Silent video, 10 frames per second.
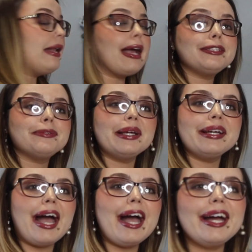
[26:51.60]
next
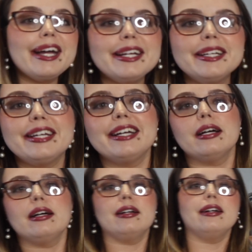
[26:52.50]
week I
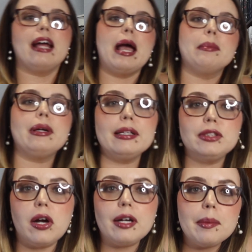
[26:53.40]
am going to
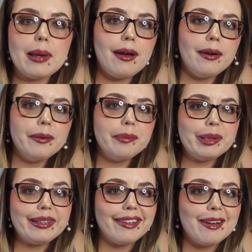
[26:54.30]
talk about
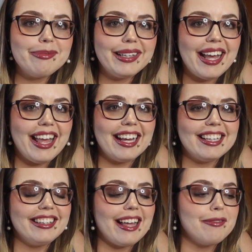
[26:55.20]
book club,
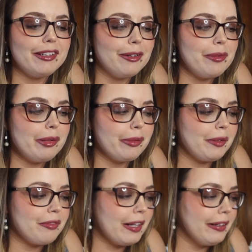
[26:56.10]
and that video will be
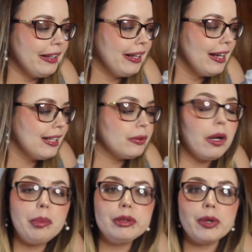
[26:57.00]
really fun. So I
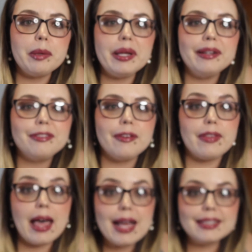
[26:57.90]
hope you join me for
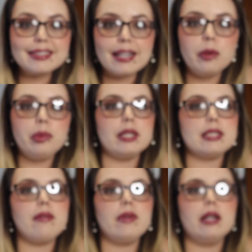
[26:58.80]
that. I hope you guys
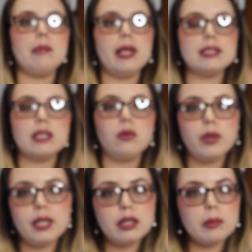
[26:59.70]
have an amazing
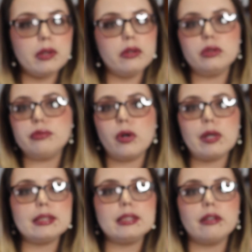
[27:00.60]
week. I'm going to lose
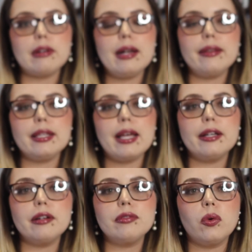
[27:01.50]
focus here right at the
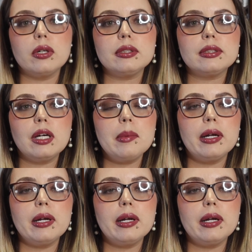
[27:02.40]
end, of course. Come